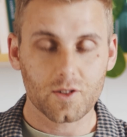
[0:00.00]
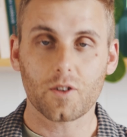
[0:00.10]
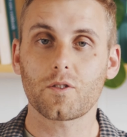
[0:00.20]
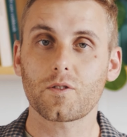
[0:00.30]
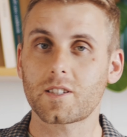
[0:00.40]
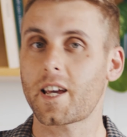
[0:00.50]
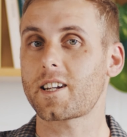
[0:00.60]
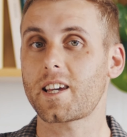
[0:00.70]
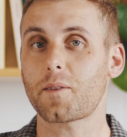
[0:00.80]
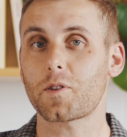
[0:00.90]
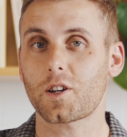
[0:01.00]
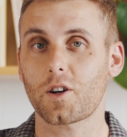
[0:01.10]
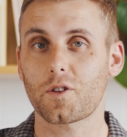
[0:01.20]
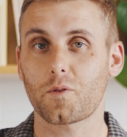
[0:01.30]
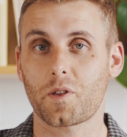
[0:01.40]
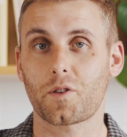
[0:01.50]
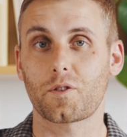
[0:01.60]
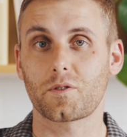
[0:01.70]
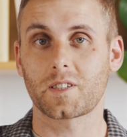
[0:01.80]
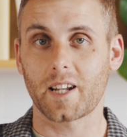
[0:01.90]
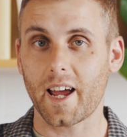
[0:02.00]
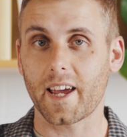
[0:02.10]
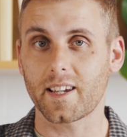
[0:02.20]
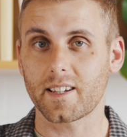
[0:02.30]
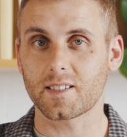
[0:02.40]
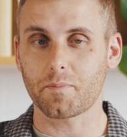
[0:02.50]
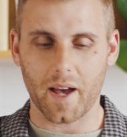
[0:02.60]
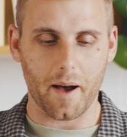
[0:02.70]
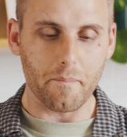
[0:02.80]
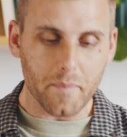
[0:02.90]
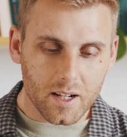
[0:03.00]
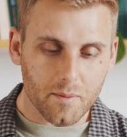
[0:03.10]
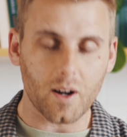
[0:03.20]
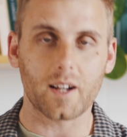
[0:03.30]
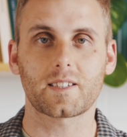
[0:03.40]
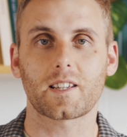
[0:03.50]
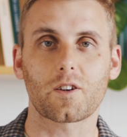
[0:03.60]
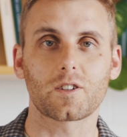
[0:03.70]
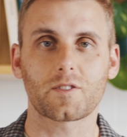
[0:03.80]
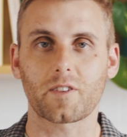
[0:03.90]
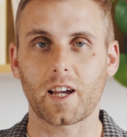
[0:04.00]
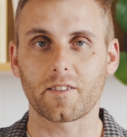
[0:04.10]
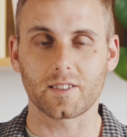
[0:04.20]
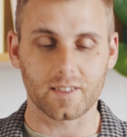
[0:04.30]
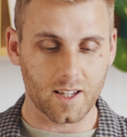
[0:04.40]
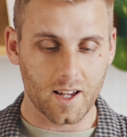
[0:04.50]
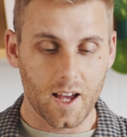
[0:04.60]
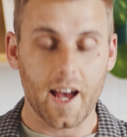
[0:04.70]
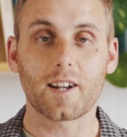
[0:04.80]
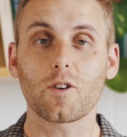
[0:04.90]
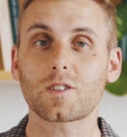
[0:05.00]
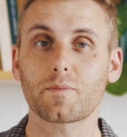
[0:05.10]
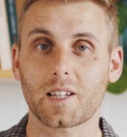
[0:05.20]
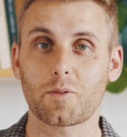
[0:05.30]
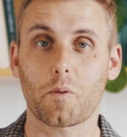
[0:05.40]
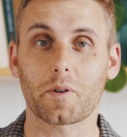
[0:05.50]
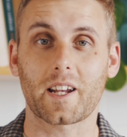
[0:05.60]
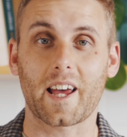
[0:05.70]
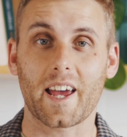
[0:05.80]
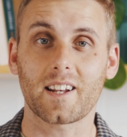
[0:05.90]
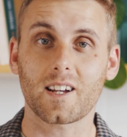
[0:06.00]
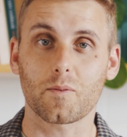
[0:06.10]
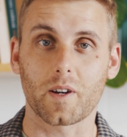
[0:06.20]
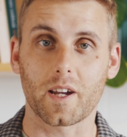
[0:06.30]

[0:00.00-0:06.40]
So the technique I'm going to go with you today is about minimizing those flavors. And ultimately what we're going to end up